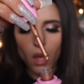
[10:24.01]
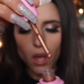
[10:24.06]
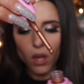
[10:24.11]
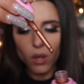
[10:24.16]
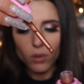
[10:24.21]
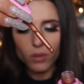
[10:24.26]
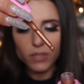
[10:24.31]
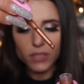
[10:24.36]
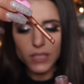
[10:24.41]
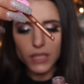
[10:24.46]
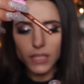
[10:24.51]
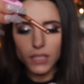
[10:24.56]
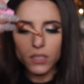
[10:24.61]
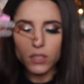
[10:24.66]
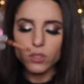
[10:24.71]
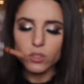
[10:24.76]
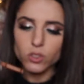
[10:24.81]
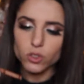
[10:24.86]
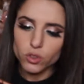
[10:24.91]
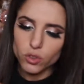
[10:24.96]
Oh, it's like a
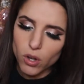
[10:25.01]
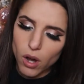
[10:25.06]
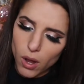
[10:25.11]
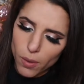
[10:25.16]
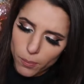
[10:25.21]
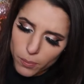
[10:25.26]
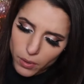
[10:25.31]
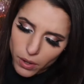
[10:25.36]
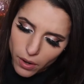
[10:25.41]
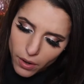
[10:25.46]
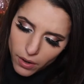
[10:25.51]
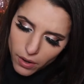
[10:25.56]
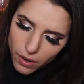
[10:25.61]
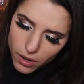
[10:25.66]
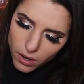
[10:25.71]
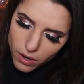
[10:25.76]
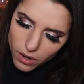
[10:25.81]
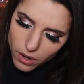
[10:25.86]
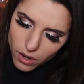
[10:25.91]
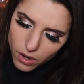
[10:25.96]
little dropper.
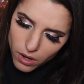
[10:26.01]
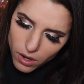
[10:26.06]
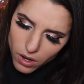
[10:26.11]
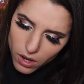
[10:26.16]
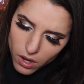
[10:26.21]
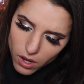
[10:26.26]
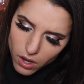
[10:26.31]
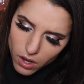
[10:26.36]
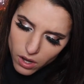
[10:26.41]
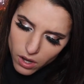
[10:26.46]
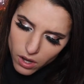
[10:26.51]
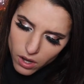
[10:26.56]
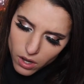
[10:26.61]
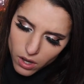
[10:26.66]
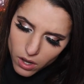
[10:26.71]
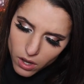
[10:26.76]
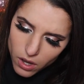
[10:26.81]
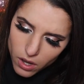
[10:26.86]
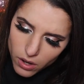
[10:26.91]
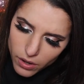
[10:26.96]

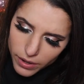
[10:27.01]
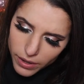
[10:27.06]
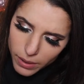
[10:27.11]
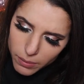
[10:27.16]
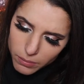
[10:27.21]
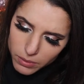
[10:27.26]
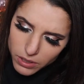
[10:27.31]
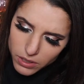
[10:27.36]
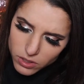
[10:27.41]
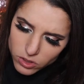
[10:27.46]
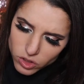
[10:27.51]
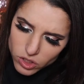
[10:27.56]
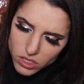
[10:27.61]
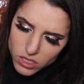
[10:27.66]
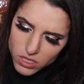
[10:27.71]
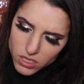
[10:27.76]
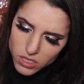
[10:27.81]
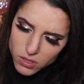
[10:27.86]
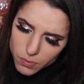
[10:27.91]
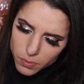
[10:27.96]
All right, I'm gonna
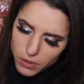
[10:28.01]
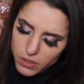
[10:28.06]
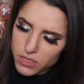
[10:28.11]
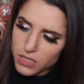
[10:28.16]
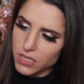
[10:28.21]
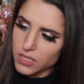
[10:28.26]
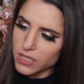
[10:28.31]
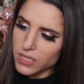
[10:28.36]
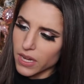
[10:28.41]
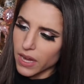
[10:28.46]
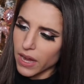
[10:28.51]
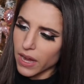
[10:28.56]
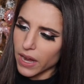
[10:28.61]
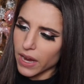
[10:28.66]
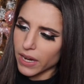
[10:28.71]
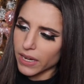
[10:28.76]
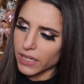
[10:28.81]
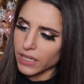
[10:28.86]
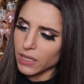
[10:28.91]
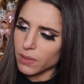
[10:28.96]
just disperse a
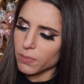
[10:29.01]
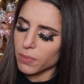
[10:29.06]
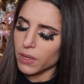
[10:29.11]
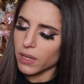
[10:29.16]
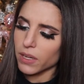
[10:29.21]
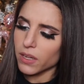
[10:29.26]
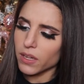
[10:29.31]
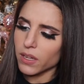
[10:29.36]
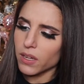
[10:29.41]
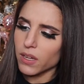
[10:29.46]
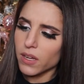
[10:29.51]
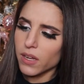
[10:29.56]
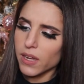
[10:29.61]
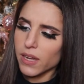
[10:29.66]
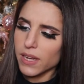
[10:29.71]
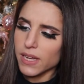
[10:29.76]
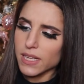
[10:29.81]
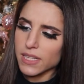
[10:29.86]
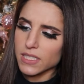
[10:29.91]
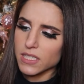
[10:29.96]
tiny bit
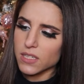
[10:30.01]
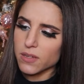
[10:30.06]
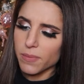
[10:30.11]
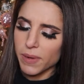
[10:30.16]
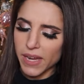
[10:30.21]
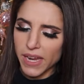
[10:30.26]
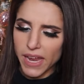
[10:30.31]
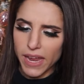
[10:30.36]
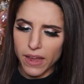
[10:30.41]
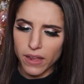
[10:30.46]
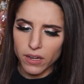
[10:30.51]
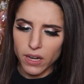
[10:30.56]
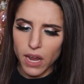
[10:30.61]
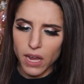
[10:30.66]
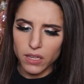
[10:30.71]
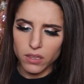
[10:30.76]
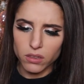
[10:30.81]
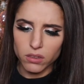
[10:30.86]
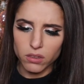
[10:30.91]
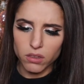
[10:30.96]
into my hand.
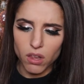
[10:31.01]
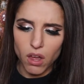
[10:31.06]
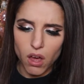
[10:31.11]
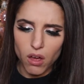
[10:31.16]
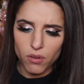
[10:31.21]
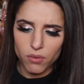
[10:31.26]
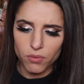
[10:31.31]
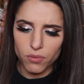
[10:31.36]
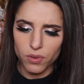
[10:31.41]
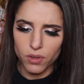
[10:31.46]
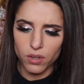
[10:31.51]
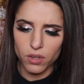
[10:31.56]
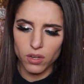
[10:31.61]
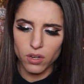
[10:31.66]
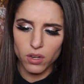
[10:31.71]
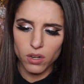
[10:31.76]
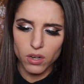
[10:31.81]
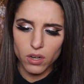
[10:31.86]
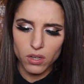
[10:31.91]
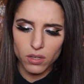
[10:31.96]
I love
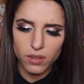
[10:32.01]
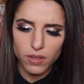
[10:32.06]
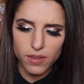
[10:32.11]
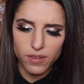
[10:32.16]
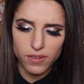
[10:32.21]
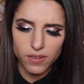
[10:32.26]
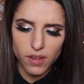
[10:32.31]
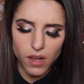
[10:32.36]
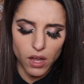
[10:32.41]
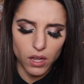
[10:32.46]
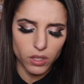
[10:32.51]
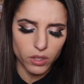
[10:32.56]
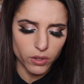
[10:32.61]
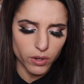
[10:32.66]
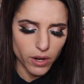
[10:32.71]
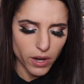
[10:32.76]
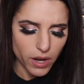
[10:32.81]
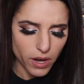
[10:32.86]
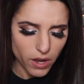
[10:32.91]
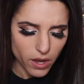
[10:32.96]
this
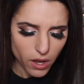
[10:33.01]
color.